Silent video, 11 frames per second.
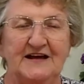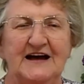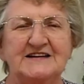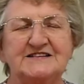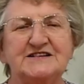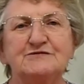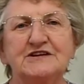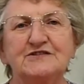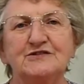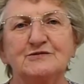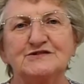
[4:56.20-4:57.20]
And
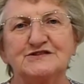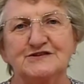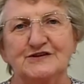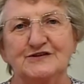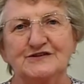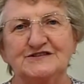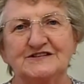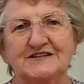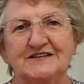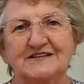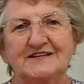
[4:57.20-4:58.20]
during those years,
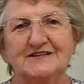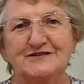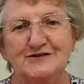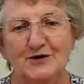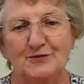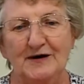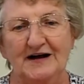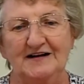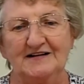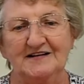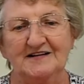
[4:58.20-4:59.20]

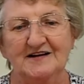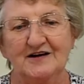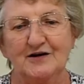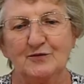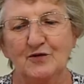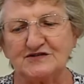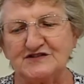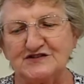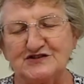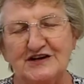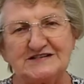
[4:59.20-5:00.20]
Noah
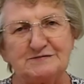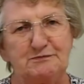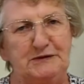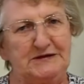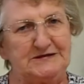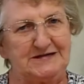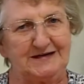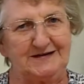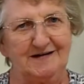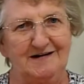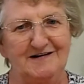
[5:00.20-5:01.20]
wasn't just
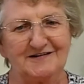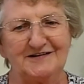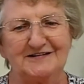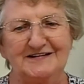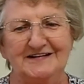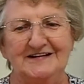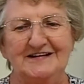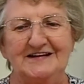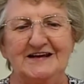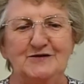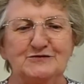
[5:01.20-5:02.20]
building an ark,
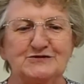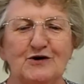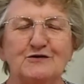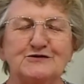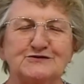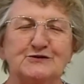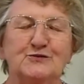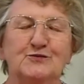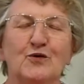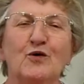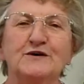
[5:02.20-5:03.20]
he was also
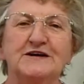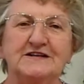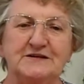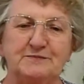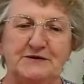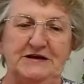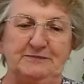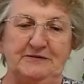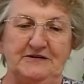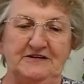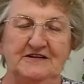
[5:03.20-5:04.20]
warning the
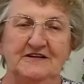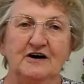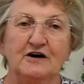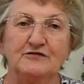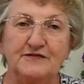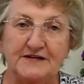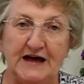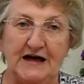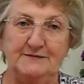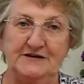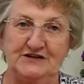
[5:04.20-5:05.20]
people of
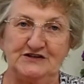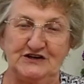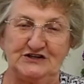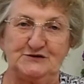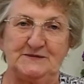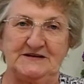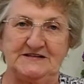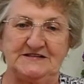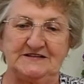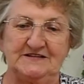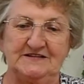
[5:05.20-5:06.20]
coming
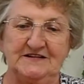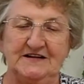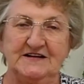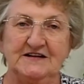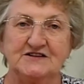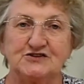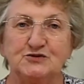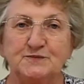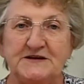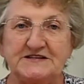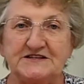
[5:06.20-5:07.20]
judgment. 2
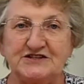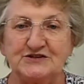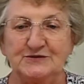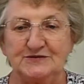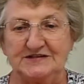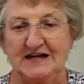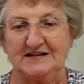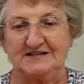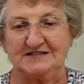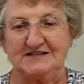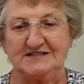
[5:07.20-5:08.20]
Peter 2
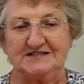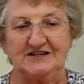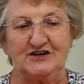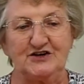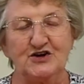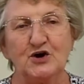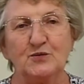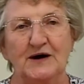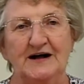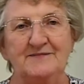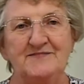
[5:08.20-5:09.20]
tells us that
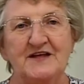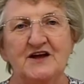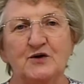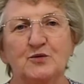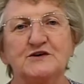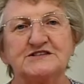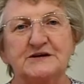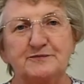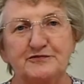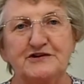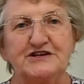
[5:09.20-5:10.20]
Noah was
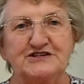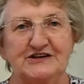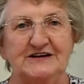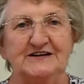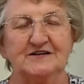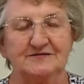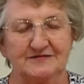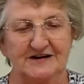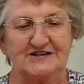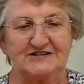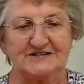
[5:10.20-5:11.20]
a preacher of
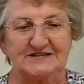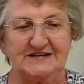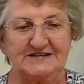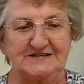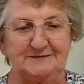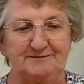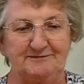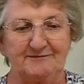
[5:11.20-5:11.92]
righteousness.